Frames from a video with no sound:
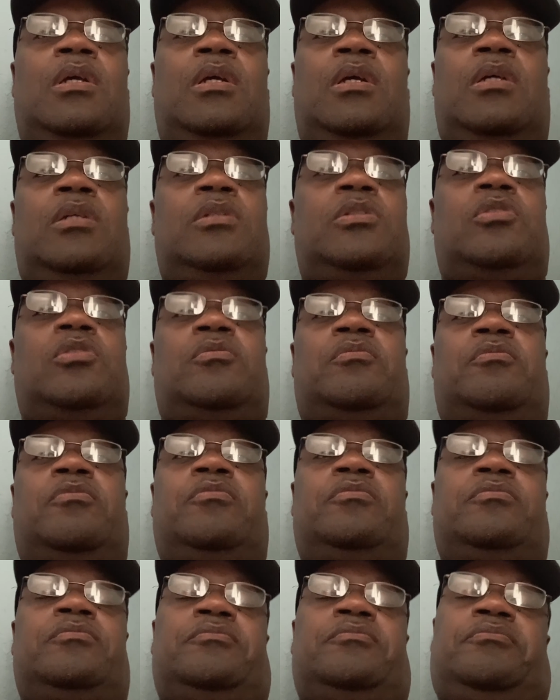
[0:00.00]
So
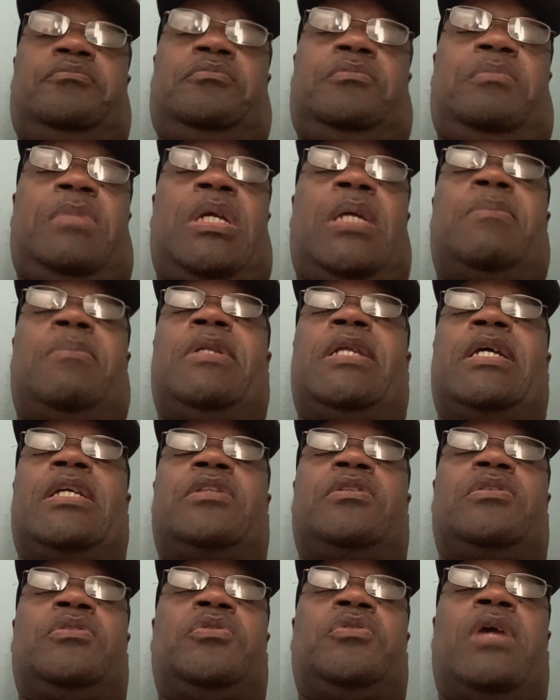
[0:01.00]
maybe that
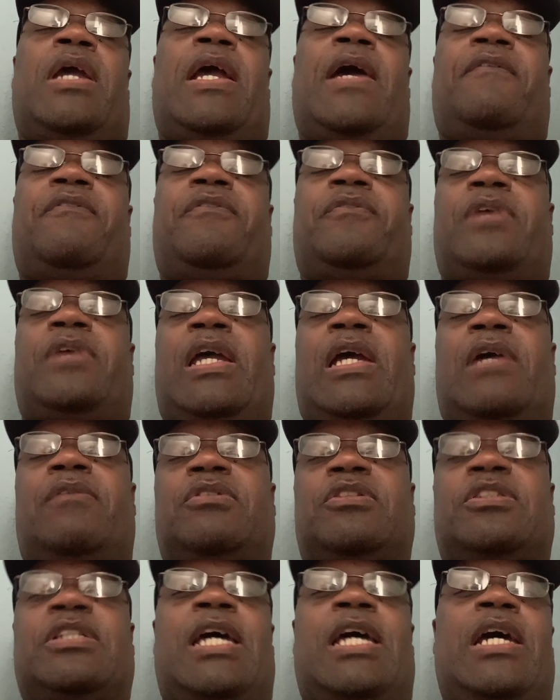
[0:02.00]
you have
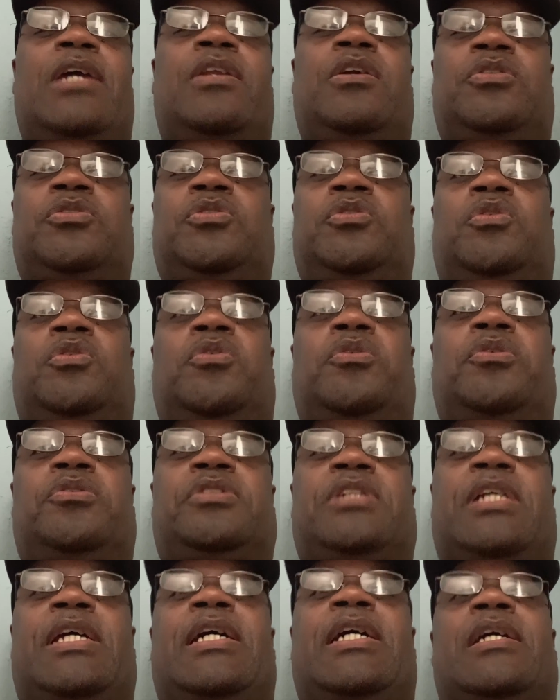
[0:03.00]
a side hustle on the
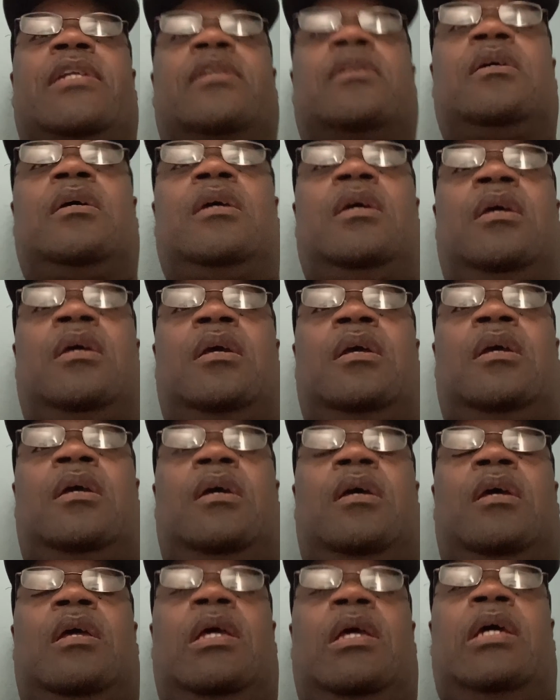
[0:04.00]
side
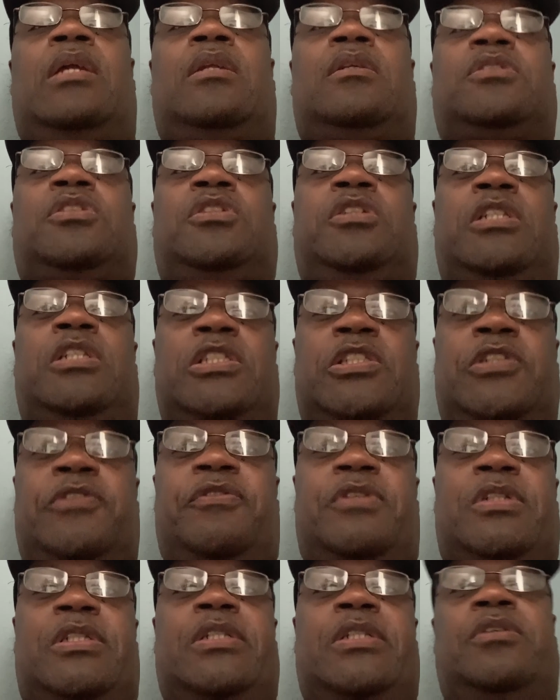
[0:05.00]
and a slush
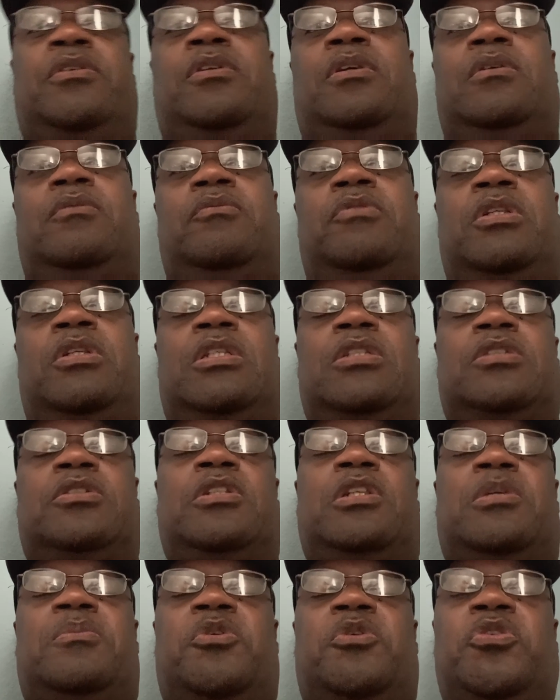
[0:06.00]
fund, which is
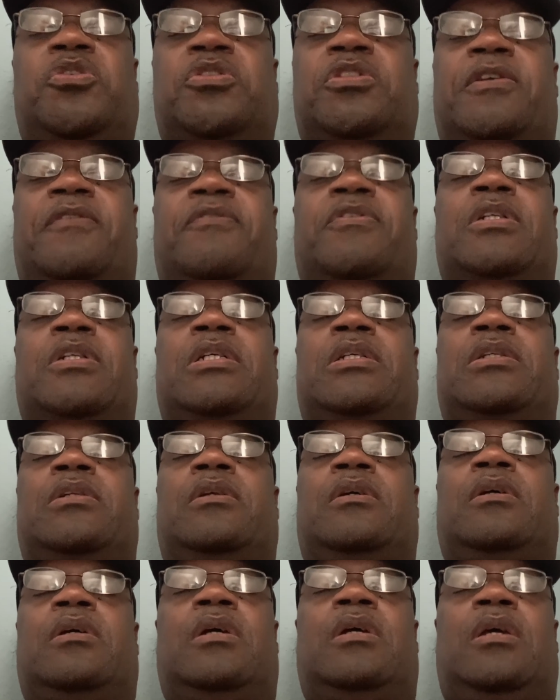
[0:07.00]
an emergency
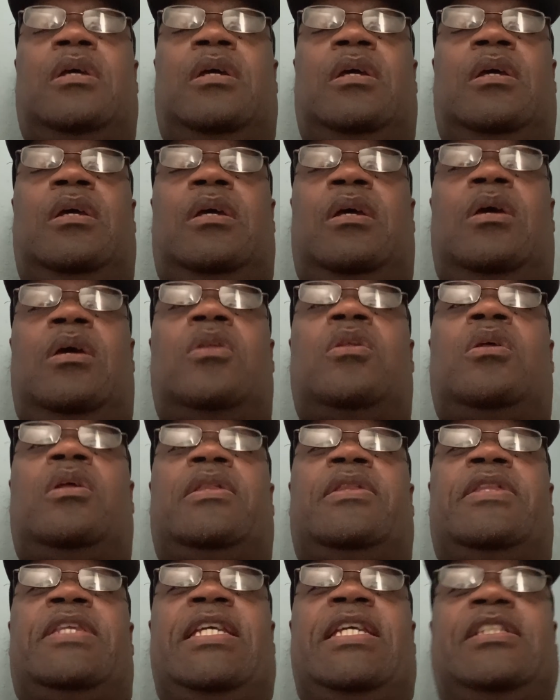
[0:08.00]
fund.
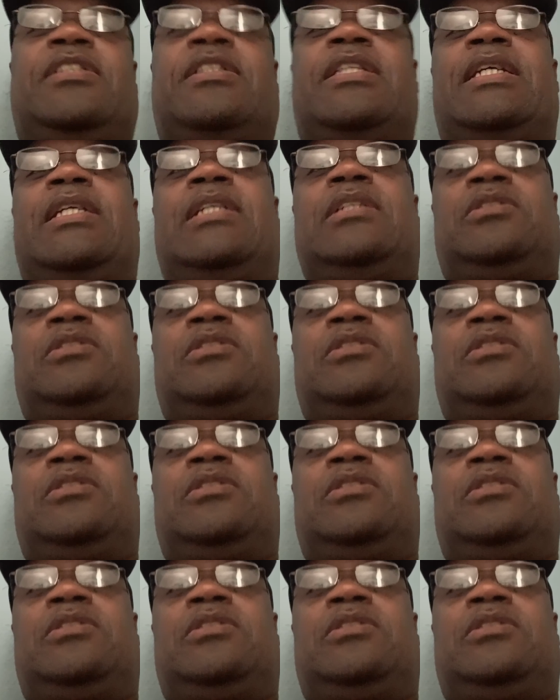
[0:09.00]
These things